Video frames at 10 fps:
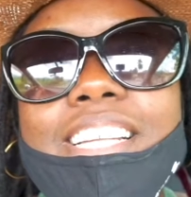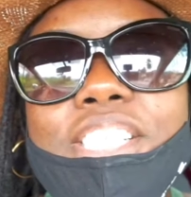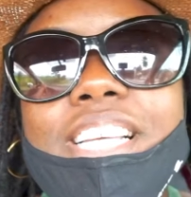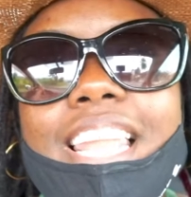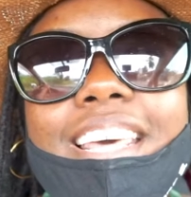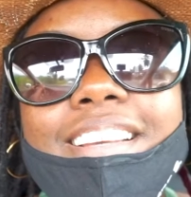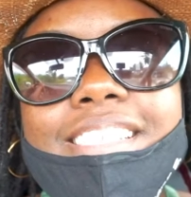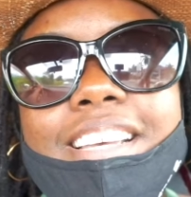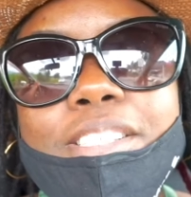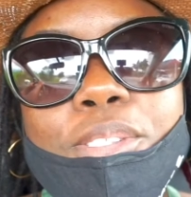
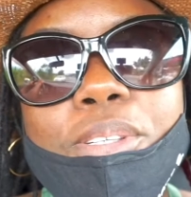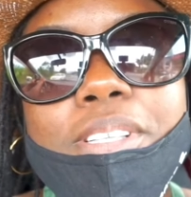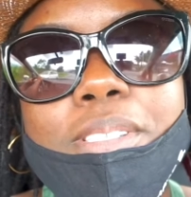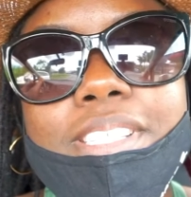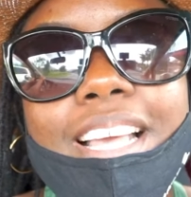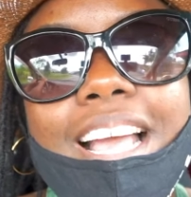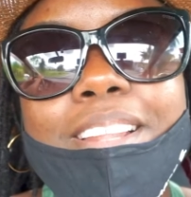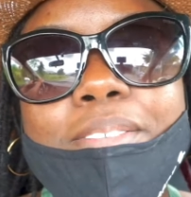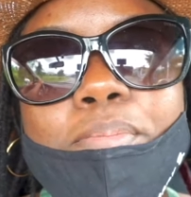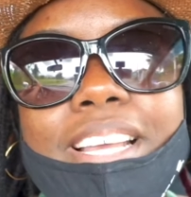Jelana's
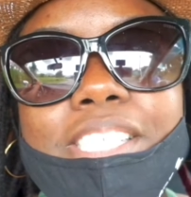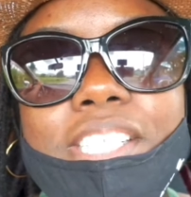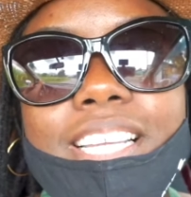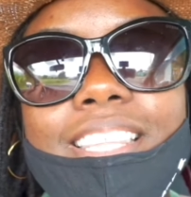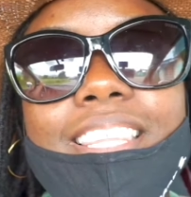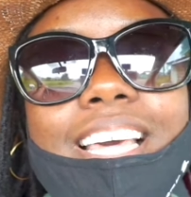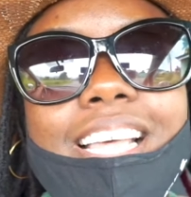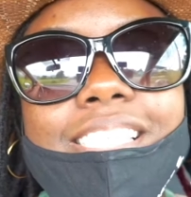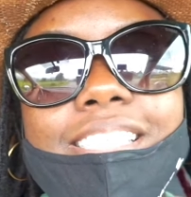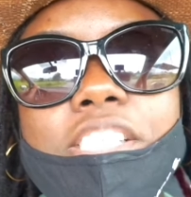had mentioned
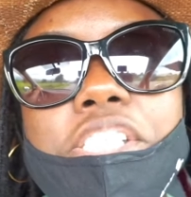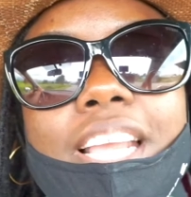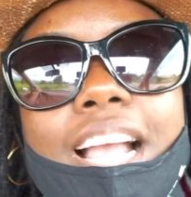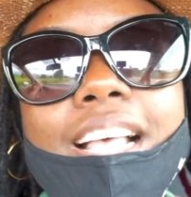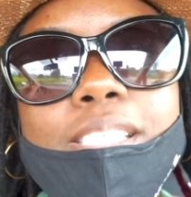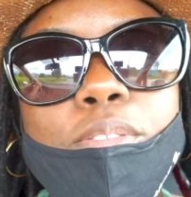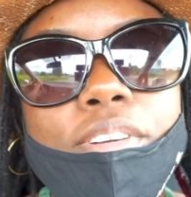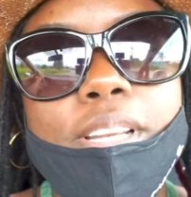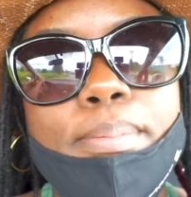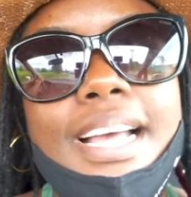that she has
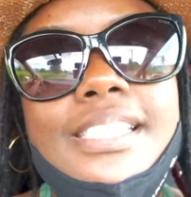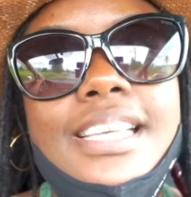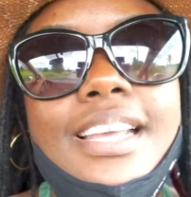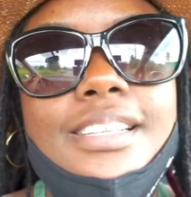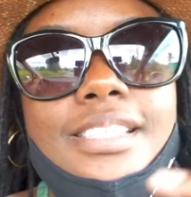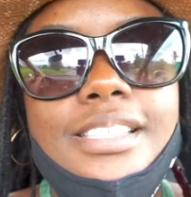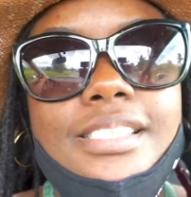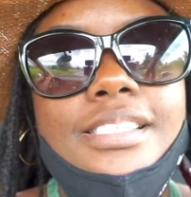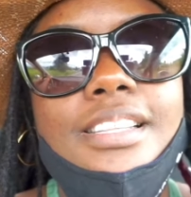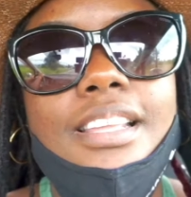really bad
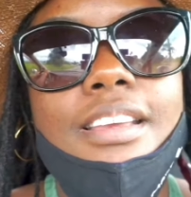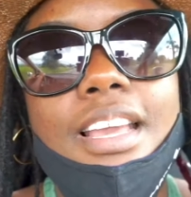sinuses, like